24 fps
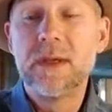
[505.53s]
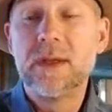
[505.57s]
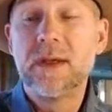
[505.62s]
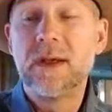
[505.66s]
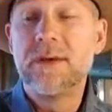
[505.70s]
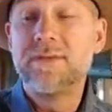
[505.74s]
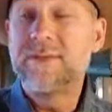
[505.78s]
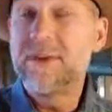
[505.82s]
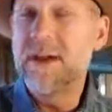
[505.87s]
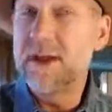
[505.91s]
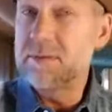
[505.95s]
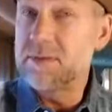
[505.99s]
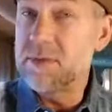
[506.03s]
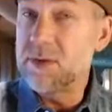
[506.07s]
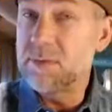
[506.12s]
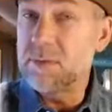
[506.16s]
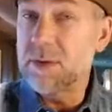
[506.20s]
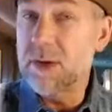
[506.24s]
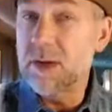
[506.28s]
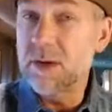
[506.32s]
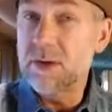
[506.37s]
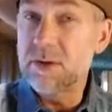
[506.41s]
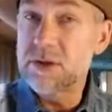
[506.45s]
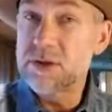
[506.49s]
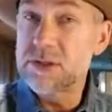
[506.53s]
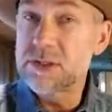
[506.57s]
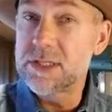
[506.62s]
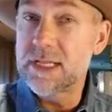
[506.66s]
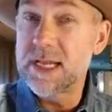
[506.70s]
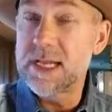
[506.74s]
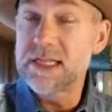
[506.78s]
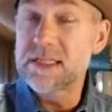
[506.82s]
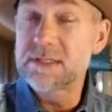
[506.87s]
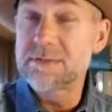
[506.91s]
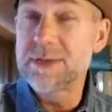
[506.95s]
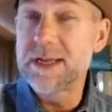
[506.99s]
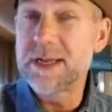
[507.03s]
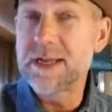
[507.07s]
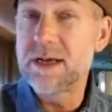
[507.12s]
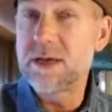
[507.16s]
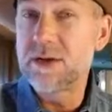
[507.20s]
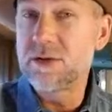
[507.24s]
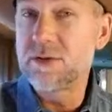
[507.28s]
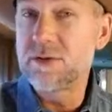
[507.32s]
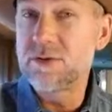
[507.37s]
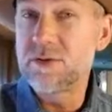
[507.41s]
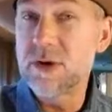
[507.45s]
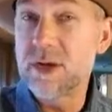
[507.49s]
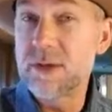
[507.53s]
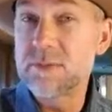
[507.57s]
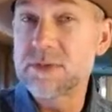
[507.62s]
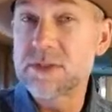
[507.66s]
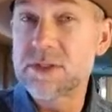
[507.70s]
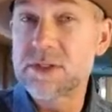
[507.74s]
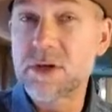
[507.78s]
A 5 ml bottle usually has about 100 drops.